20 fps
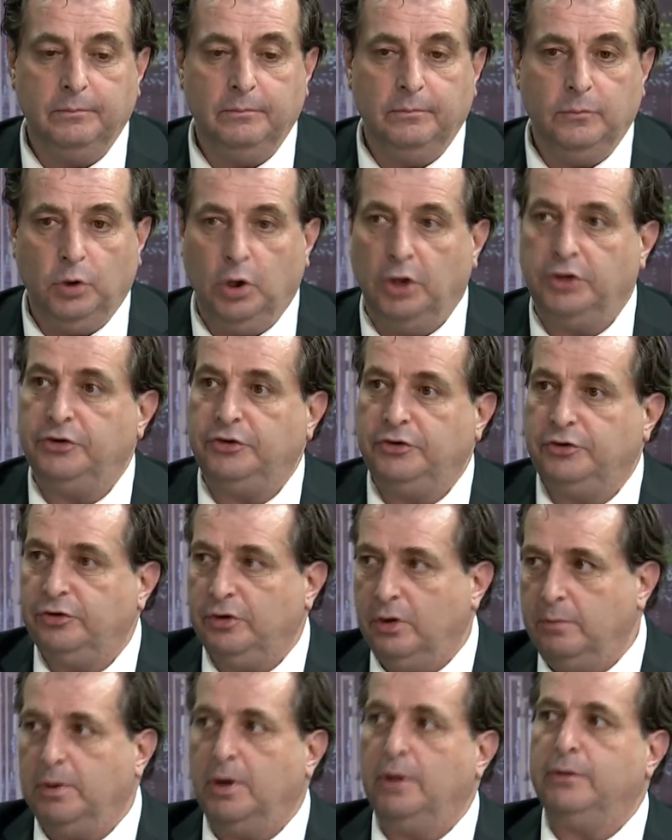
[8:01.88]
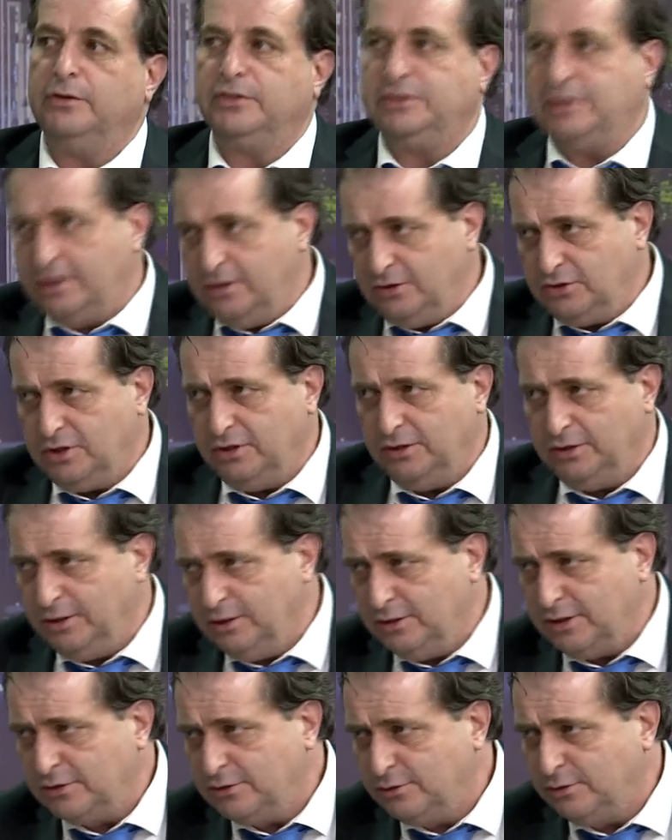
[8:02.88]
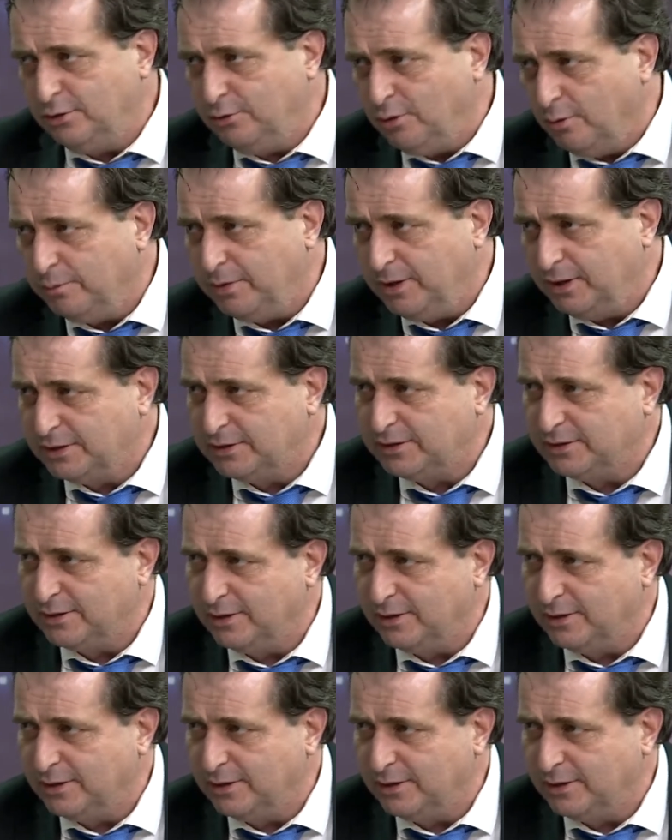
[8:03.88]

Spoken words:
Not about the Sainshand industrial complex.